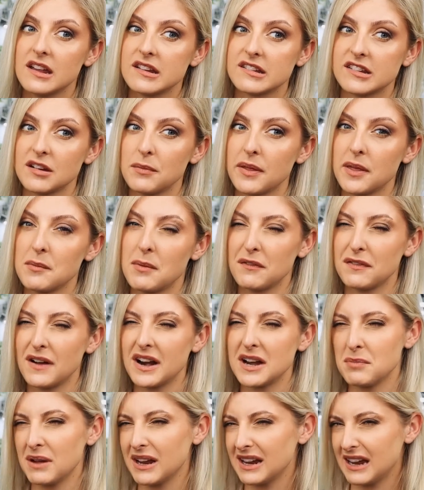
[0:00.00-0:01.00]
Some of them I
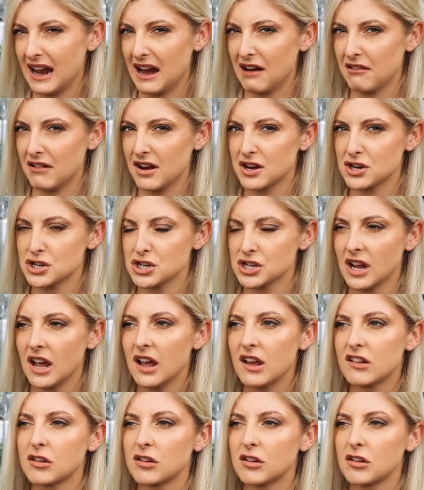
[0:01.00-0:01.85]
find a bit garish.